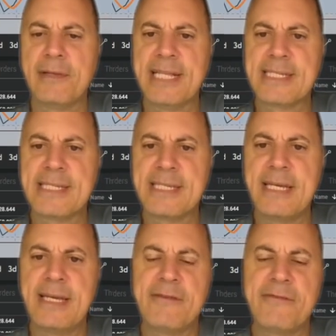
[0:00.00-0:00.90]
let's
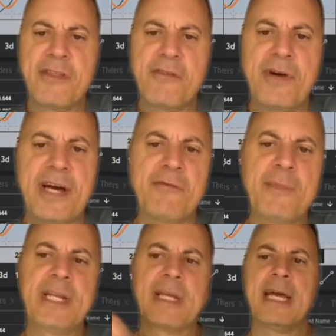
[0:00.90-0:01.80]
see if this
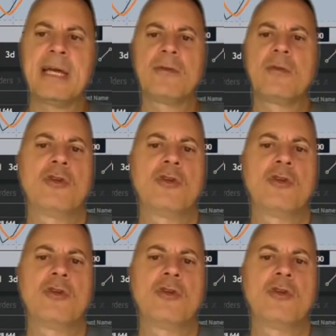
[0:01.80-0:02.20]
5-minute candle